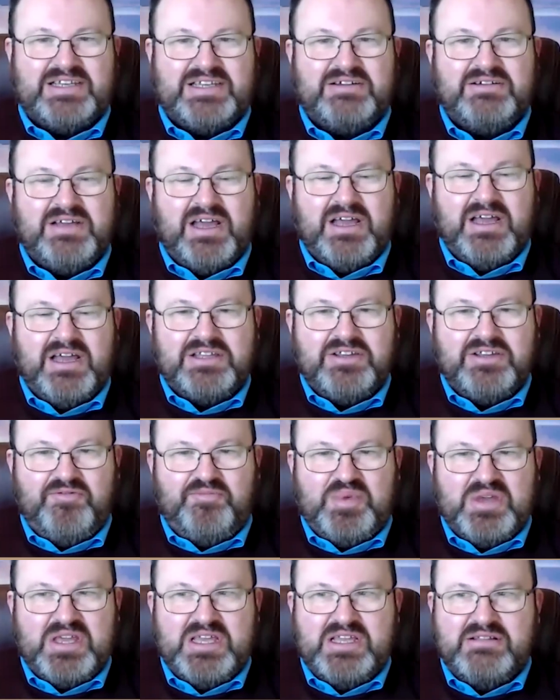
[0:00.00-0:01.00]
So
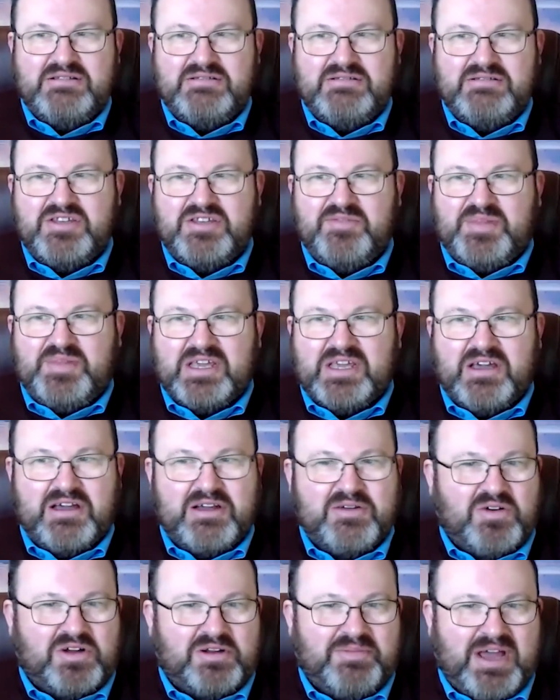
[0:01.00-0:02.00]
you've been
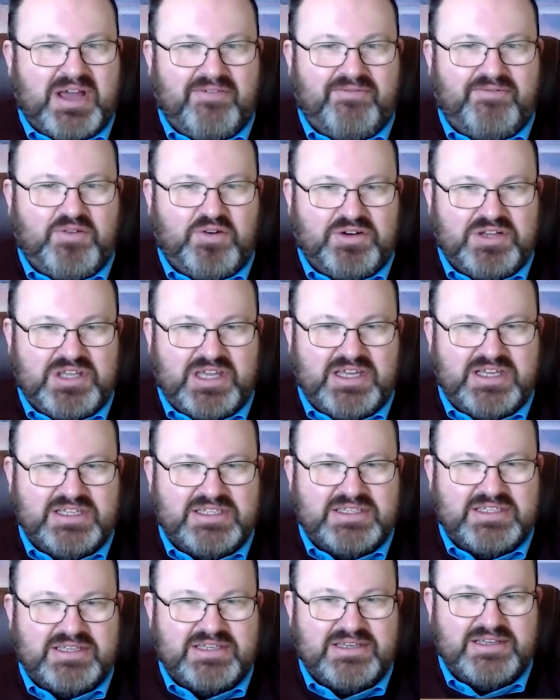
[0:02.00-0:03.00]
going what, about 4
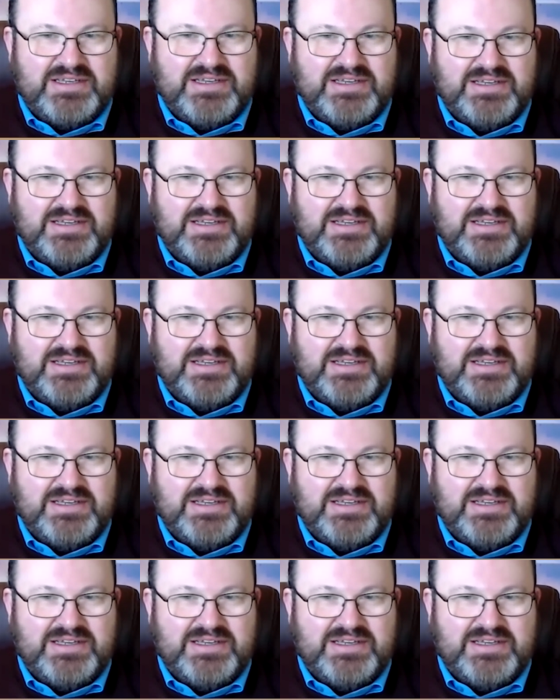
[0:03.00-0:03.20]
years?